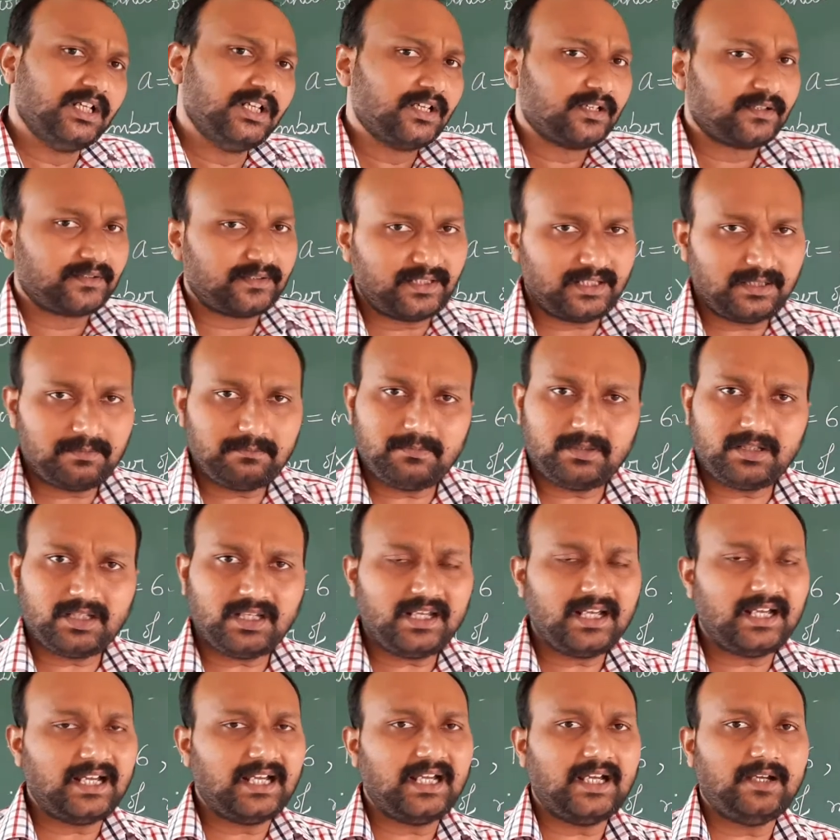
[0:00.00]
they may
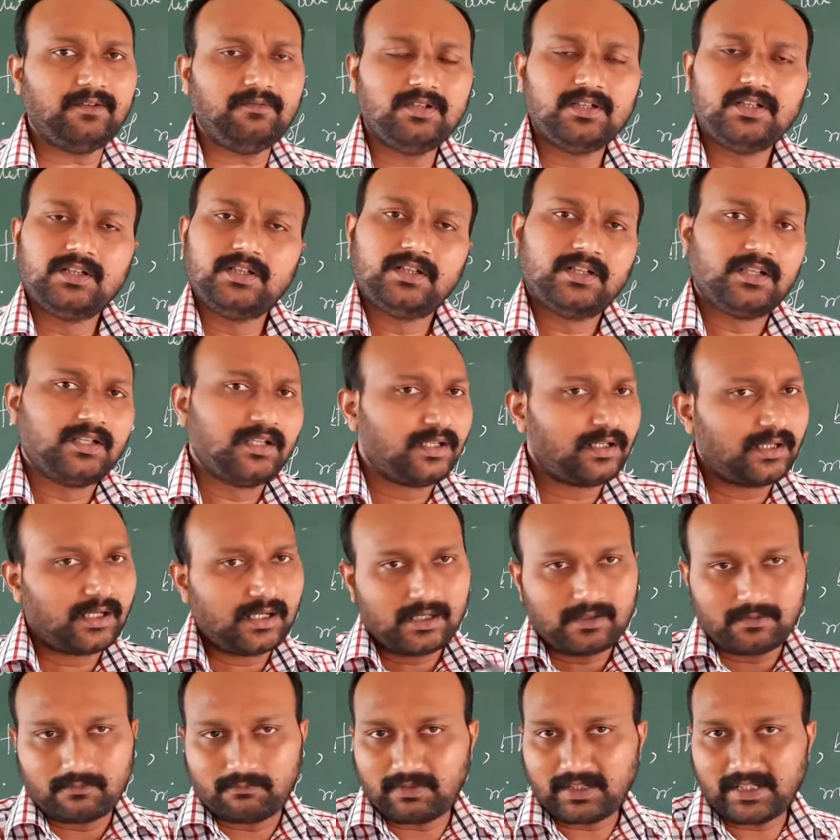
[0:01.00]
have
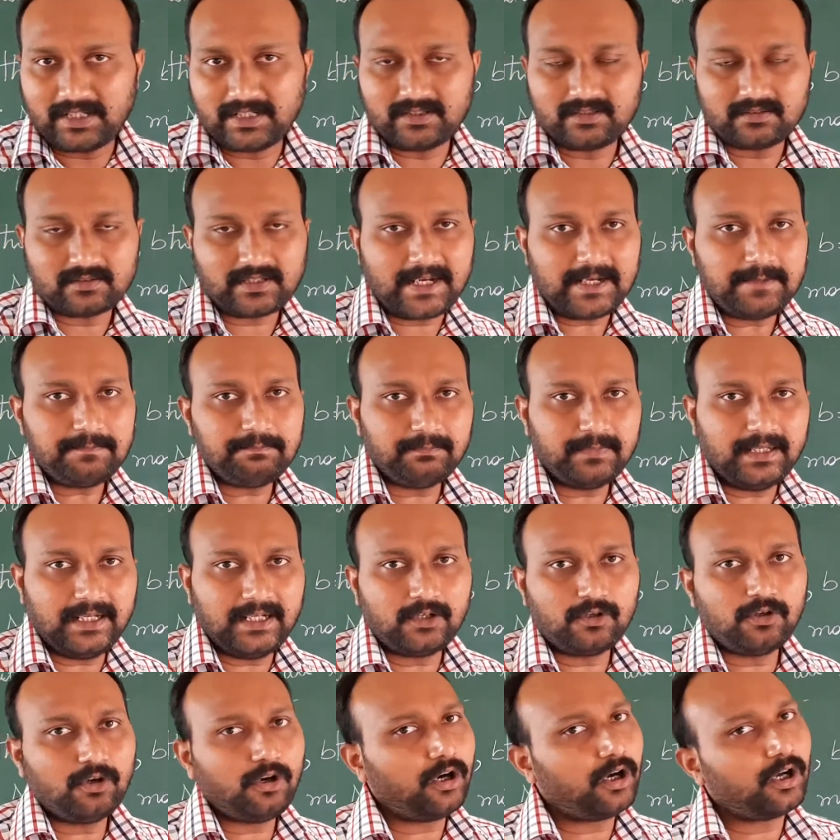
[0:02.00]
1 ripe
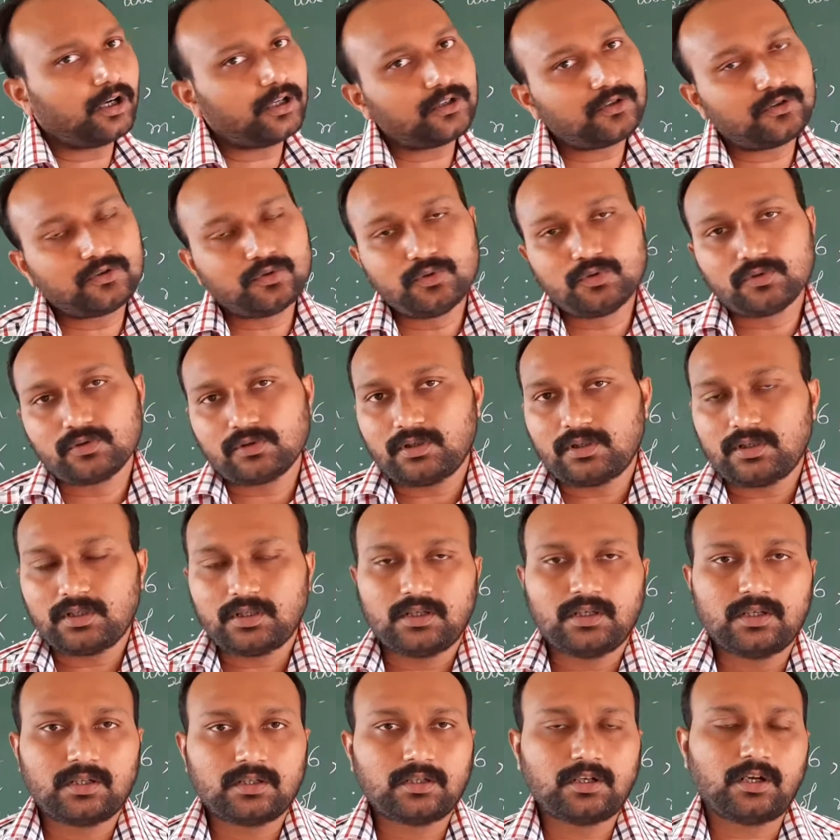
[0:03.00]
mango or 2
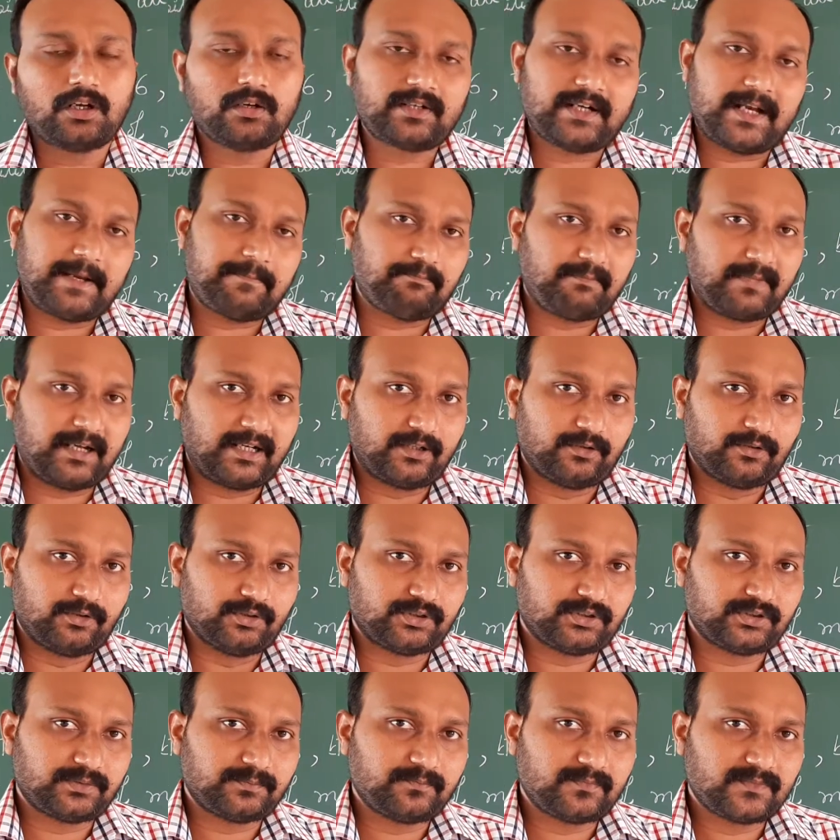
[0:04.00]
not ripe
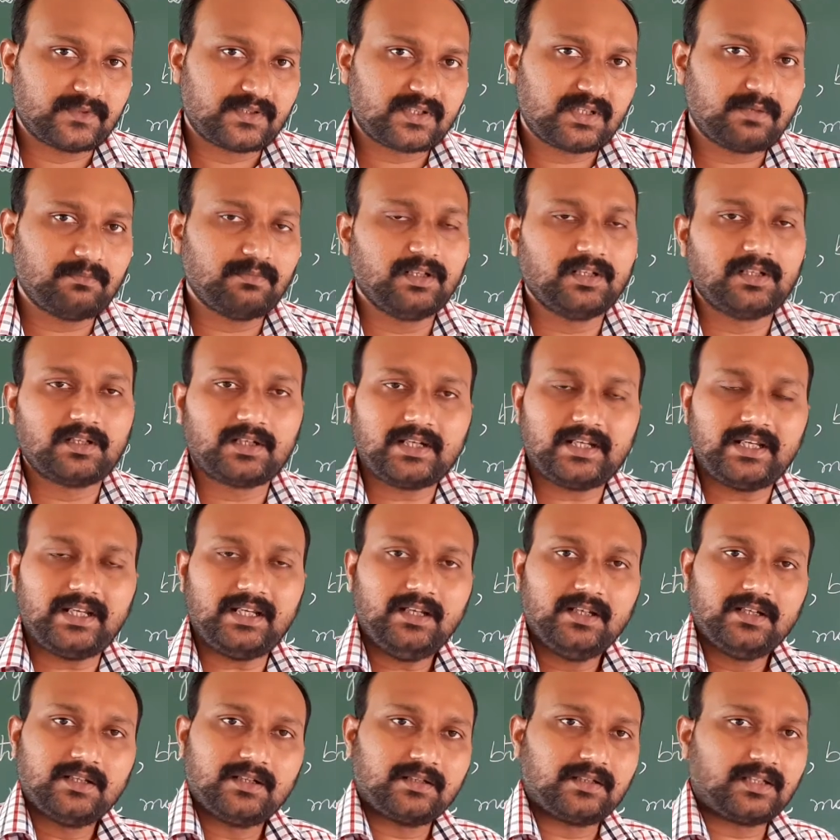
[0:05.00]
mangoes. Similarly,
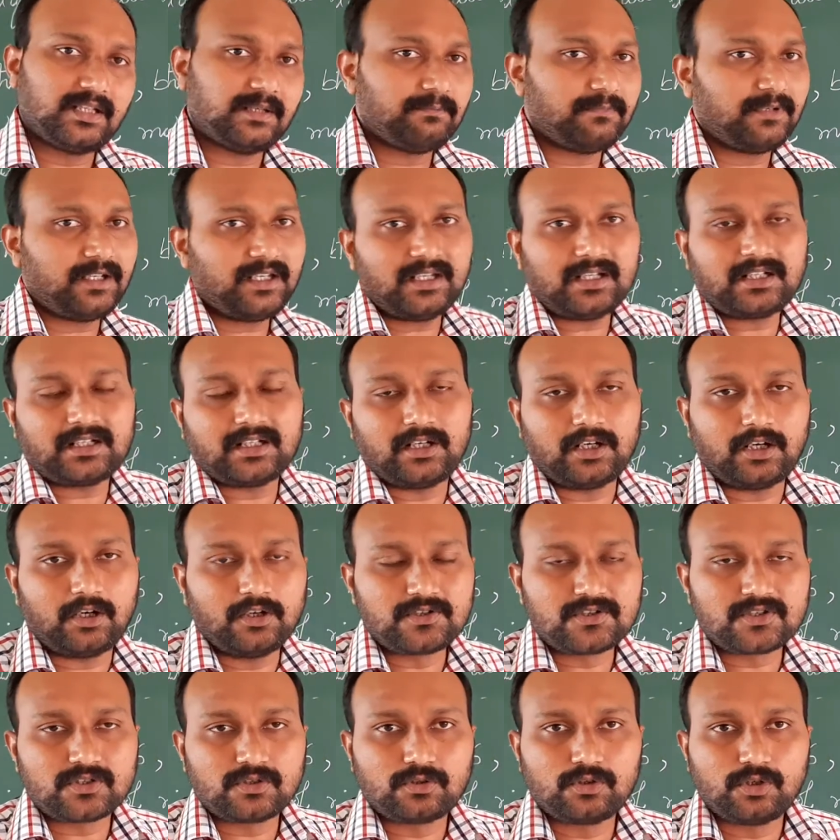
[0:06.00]
they may
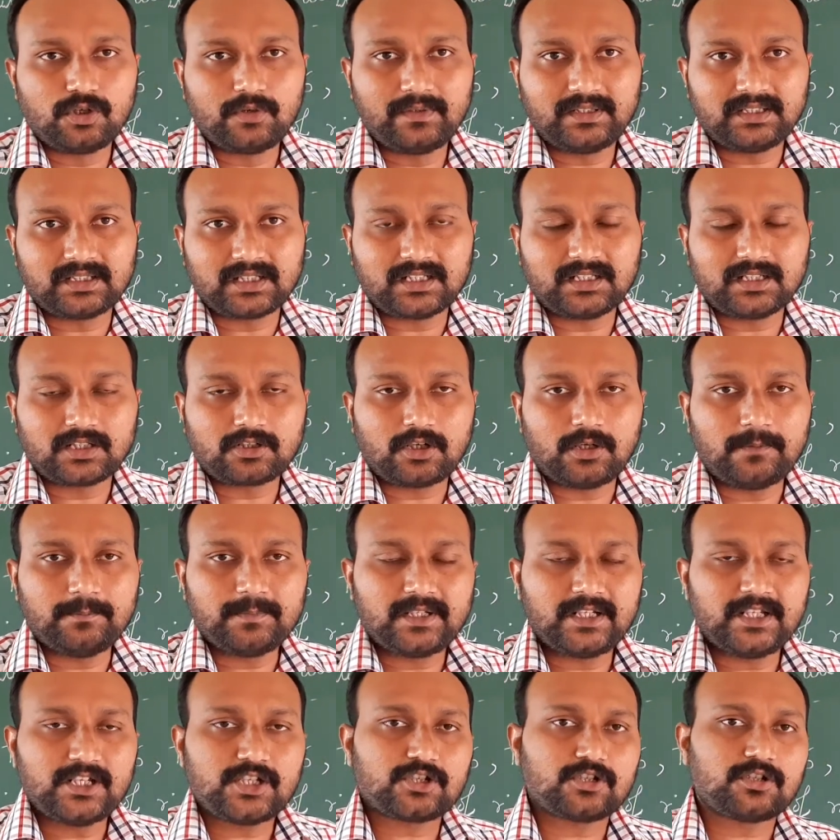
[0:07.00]
also go with another
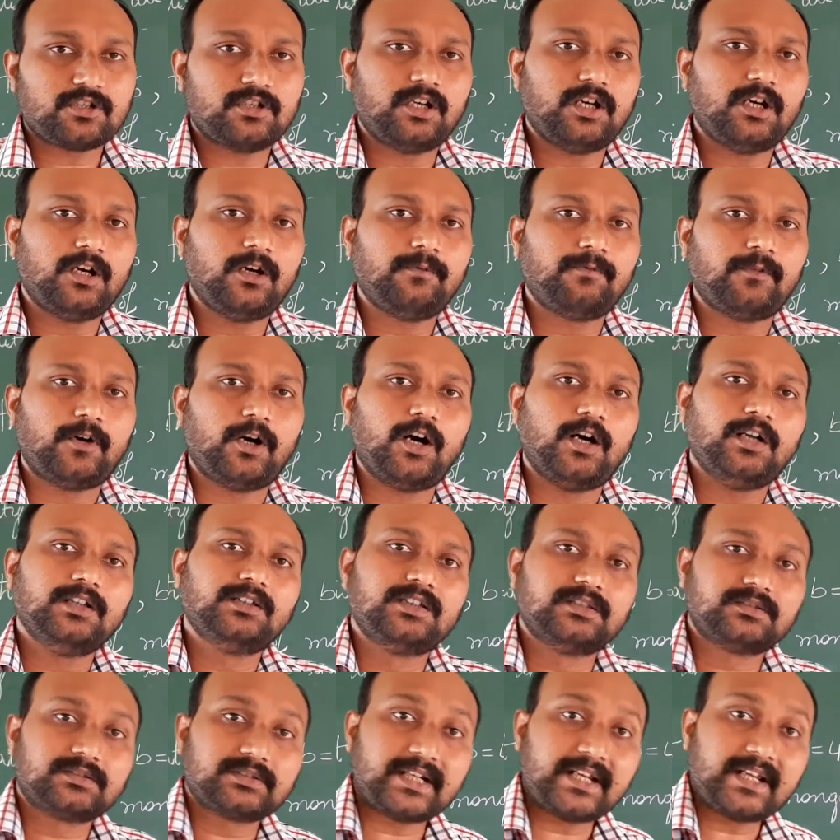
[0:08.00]
combination of all
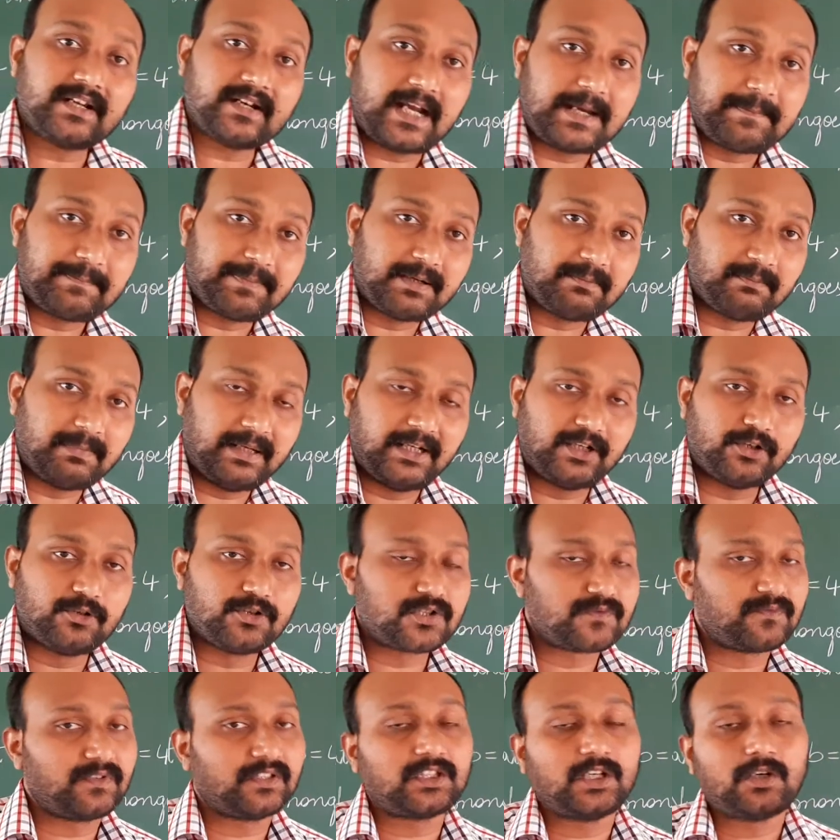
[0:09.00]
the 3 ripened
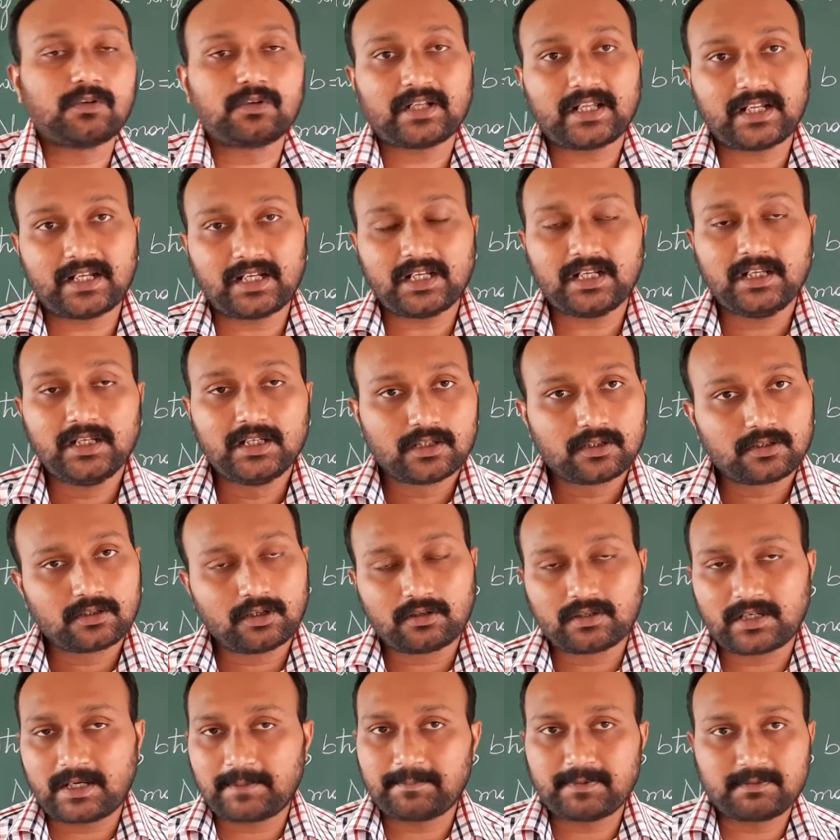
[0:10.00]
mangoes without any
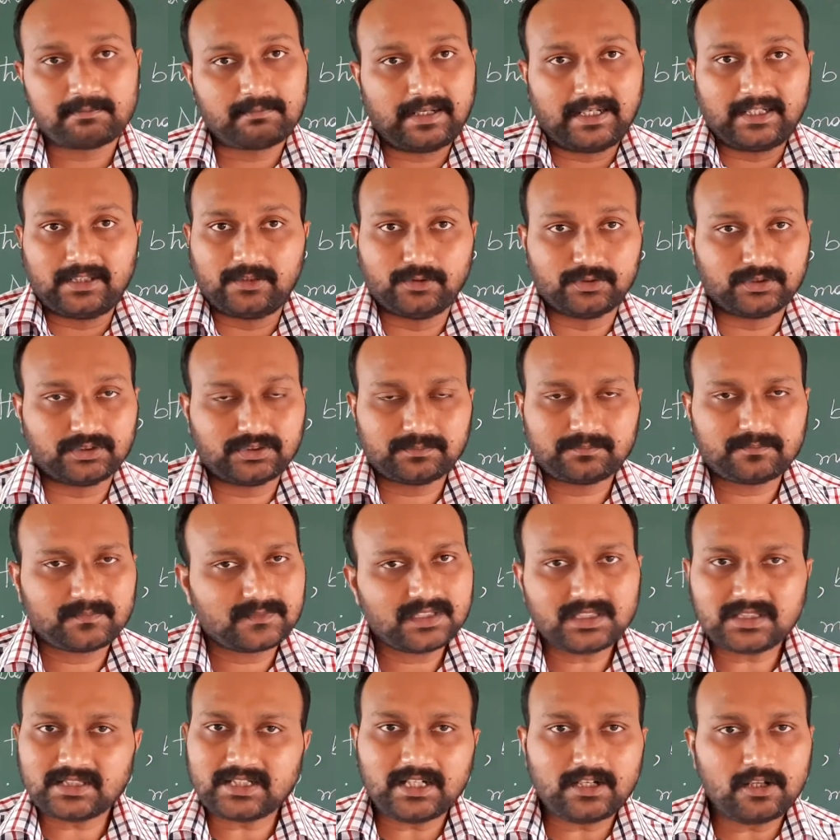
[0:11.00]
non-ripened mangoes.
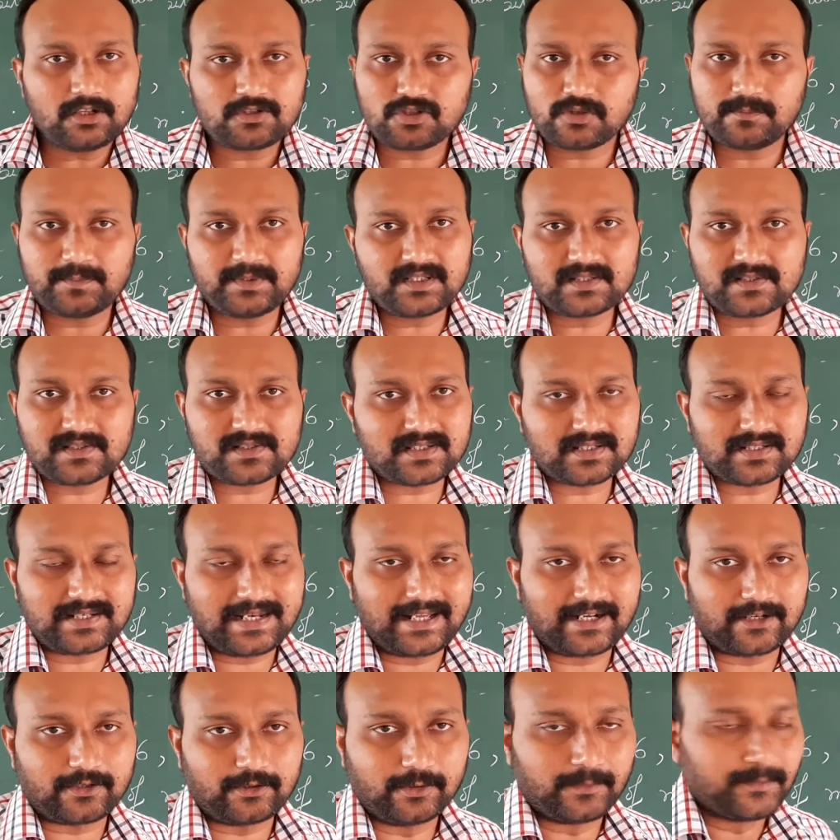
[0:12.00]
It can also be the
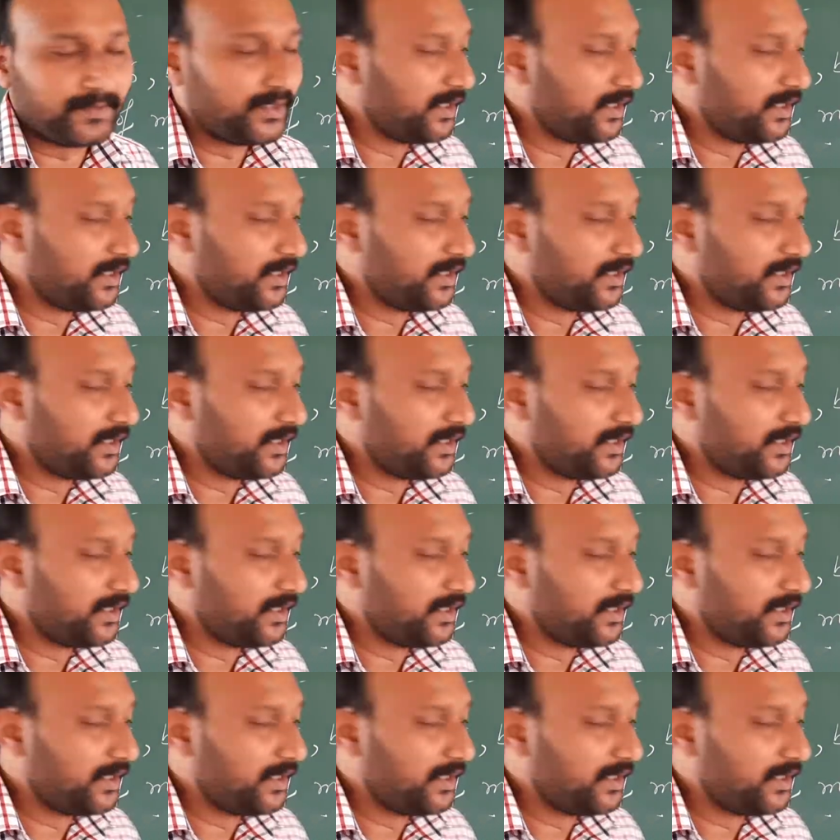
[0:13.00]
scenario.